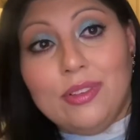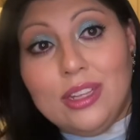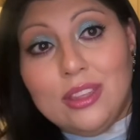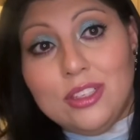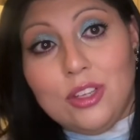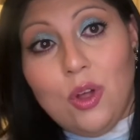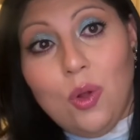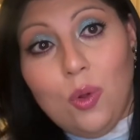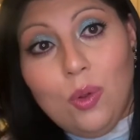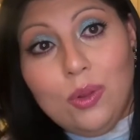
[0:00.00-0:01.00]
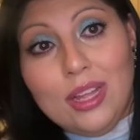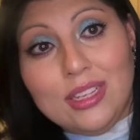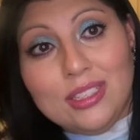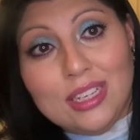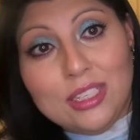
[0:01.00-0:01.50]
Like, this whole
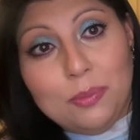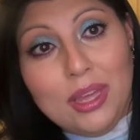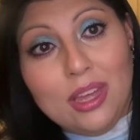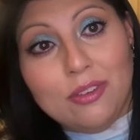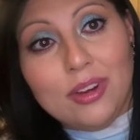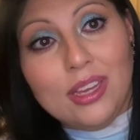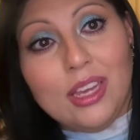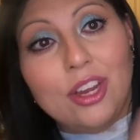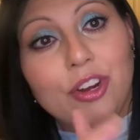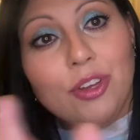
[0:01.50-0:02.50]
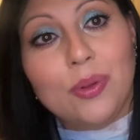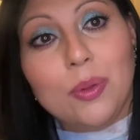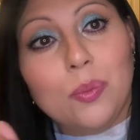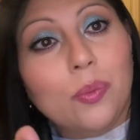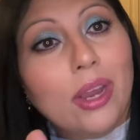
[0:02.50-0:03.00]
six pan right here, you
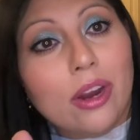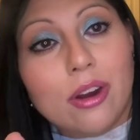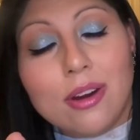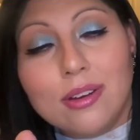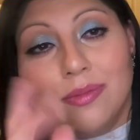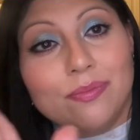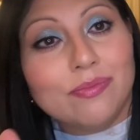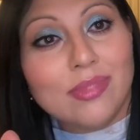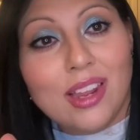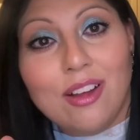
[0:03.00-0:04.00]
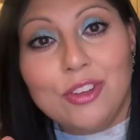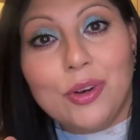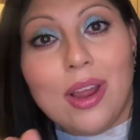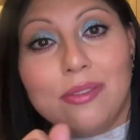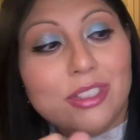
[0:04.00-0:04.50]
can wear on your
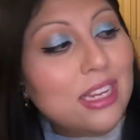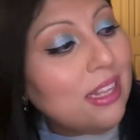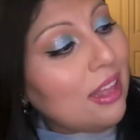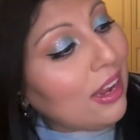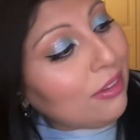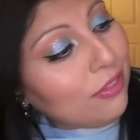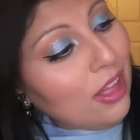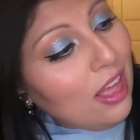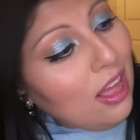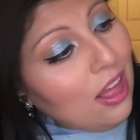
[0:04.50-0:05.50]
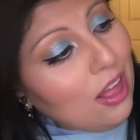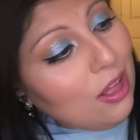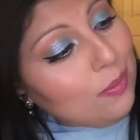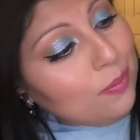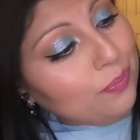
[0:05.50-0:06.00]
everyday life.
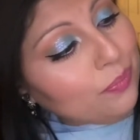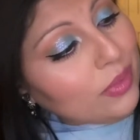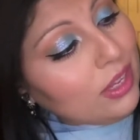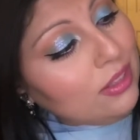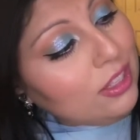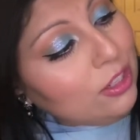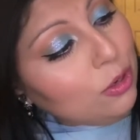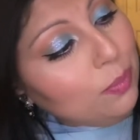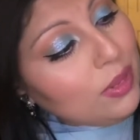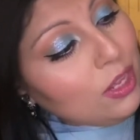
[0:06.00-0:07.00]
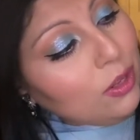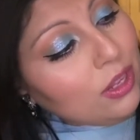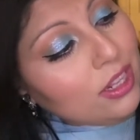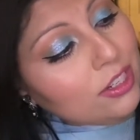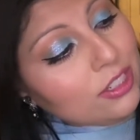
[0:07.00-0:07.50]
The little pink
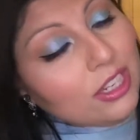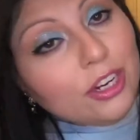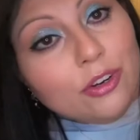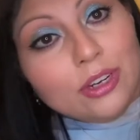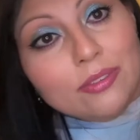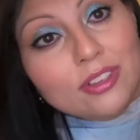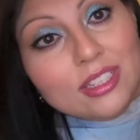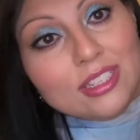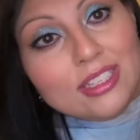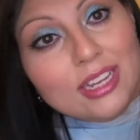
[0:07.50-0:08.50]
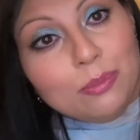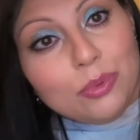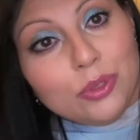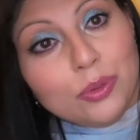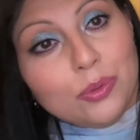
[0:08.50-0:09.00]
colors here, or even this light
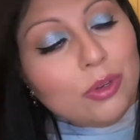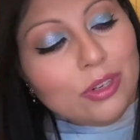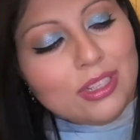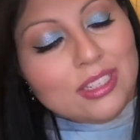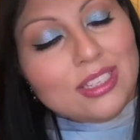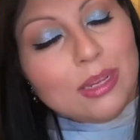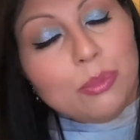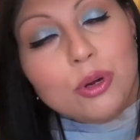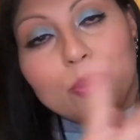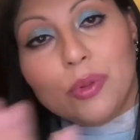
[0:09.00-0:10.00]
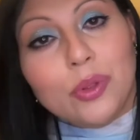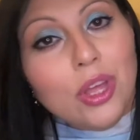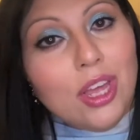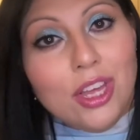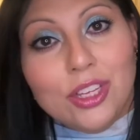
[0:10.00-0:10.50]
blue or this light purple,
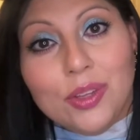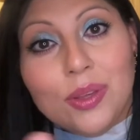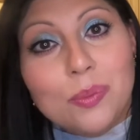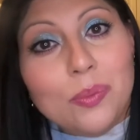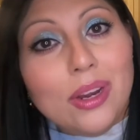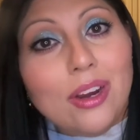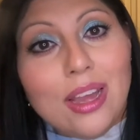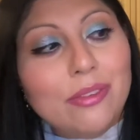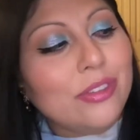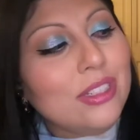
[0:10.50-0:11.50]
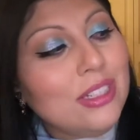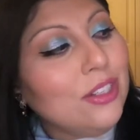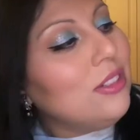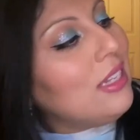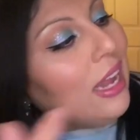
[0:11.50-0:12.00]
you can wear every
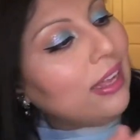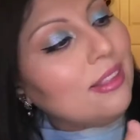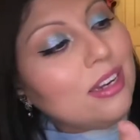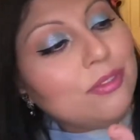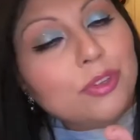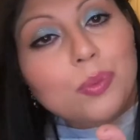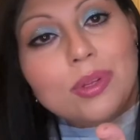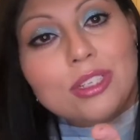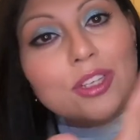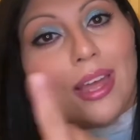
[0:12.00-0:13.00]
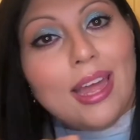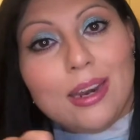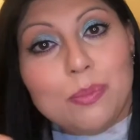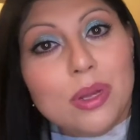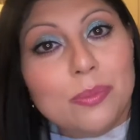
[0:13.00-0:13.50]
single day. And then if you wanted to add
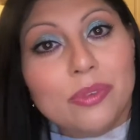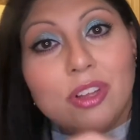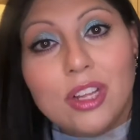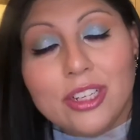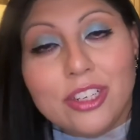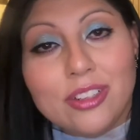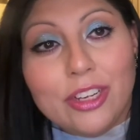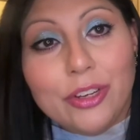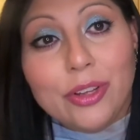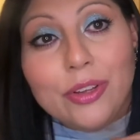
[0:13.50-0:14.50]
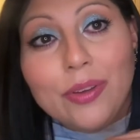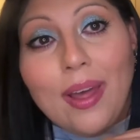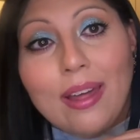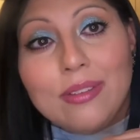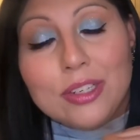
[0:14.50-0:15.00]
a pop of color, there you go, you
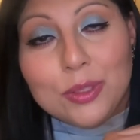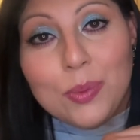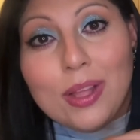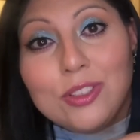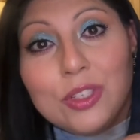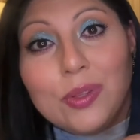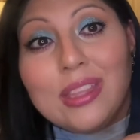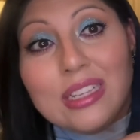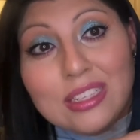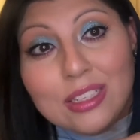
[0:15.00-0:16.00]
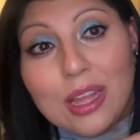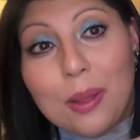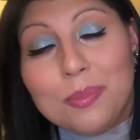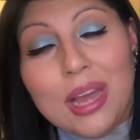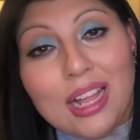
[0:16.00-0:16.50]
have it as well. So this
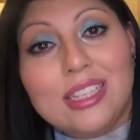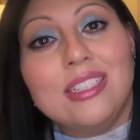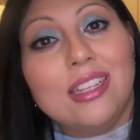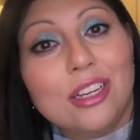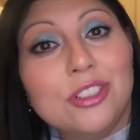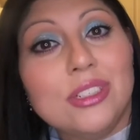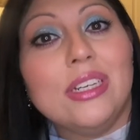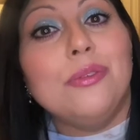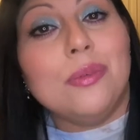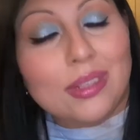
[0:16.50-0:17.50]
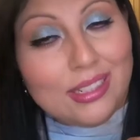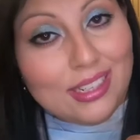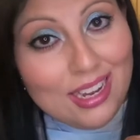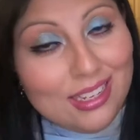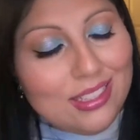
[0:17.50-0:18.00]
palette is actually really
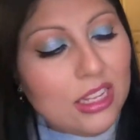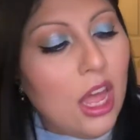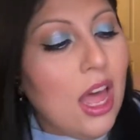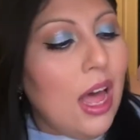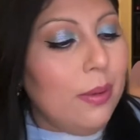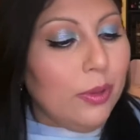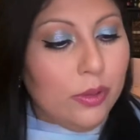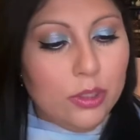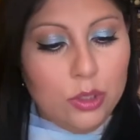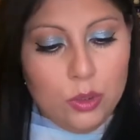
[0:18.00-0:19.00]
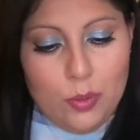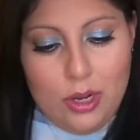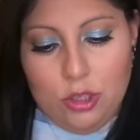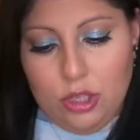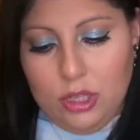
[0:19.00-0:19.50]
nice. I'm going to
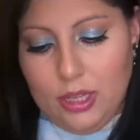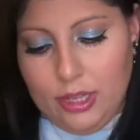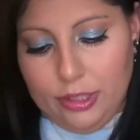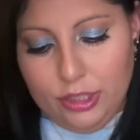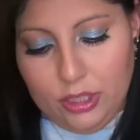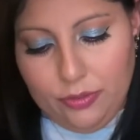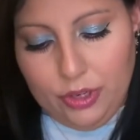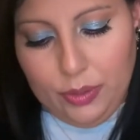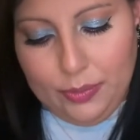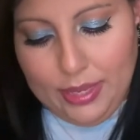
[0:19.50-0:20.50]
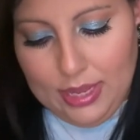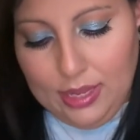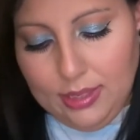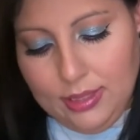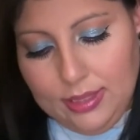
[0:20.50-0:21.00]
swatch the colors for you
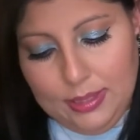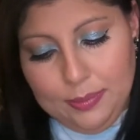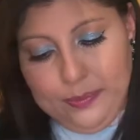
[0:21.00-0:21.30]
guys.